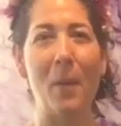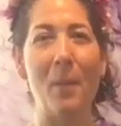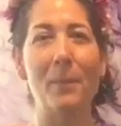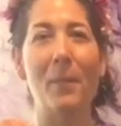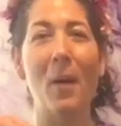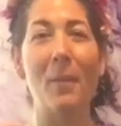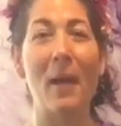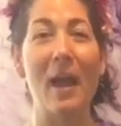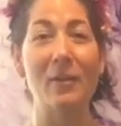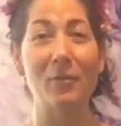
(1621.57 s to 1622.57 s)
boop, boop,
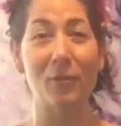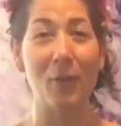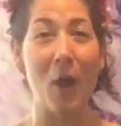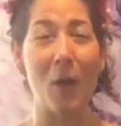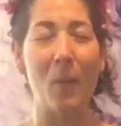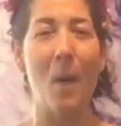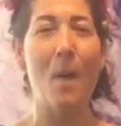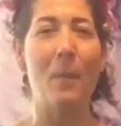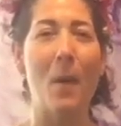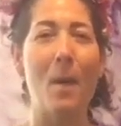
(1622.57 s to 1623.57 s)
and grow,
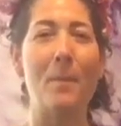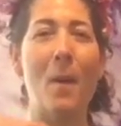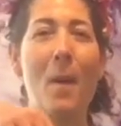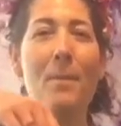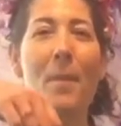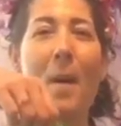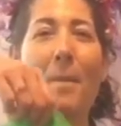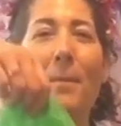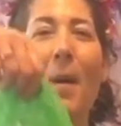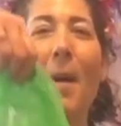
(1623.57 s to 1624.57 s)
boop, boop,
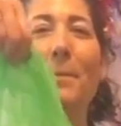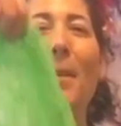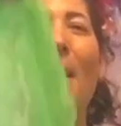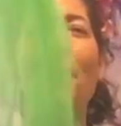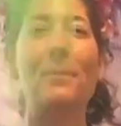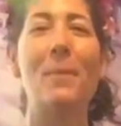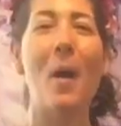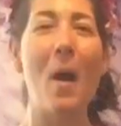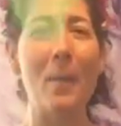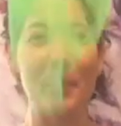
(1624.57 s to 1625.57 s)
boop, boop, boop,
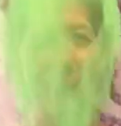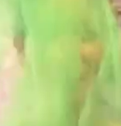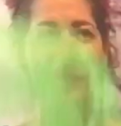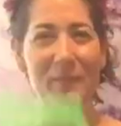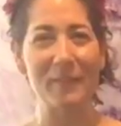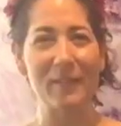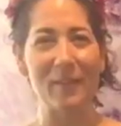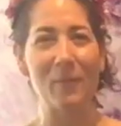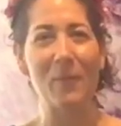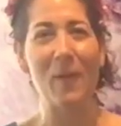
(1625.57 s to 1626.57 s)
boop.
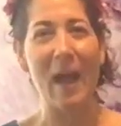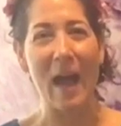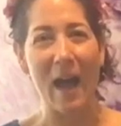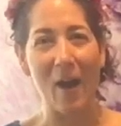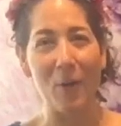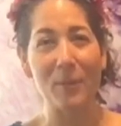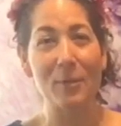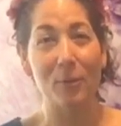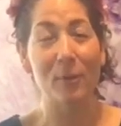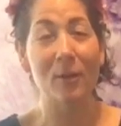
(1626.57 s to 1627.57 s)
Wow, we
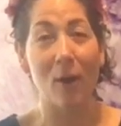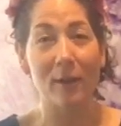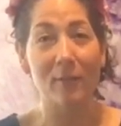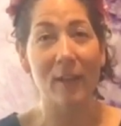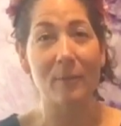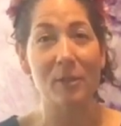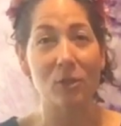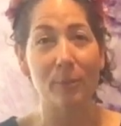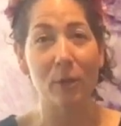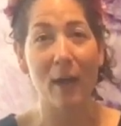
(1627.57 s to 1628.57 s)
grew a garden like
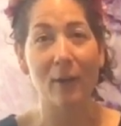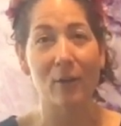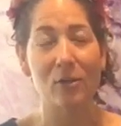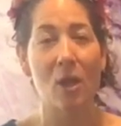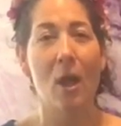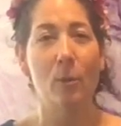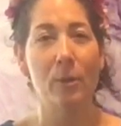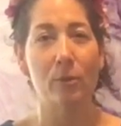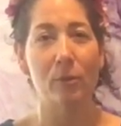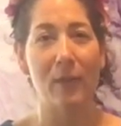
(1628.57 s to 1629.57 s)
Mr. McGregor's.
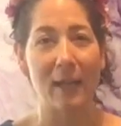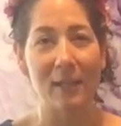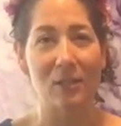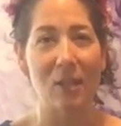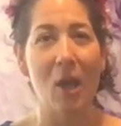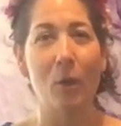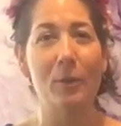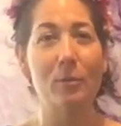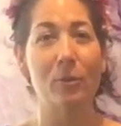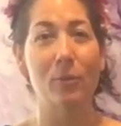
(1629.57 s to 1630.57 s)
We grew lettuce,
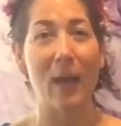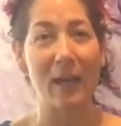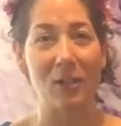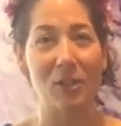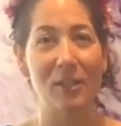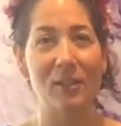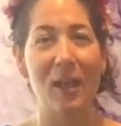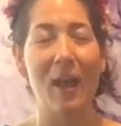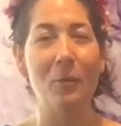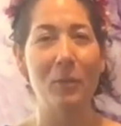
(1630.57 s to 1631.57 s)
we grew radishes,
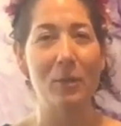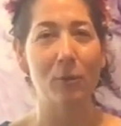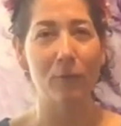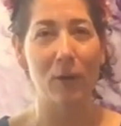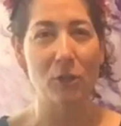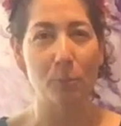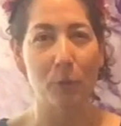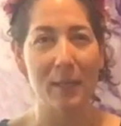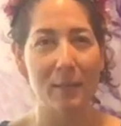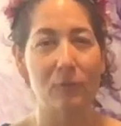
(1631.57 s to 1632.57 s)
and we grew French,
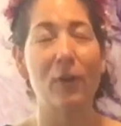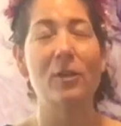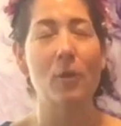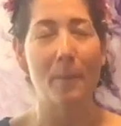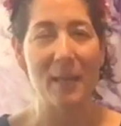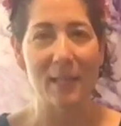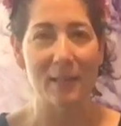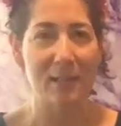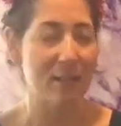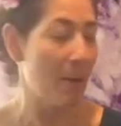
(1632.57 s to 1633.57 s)
bre French
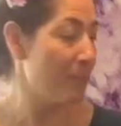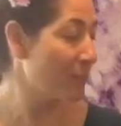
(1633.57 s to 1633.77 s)
beans.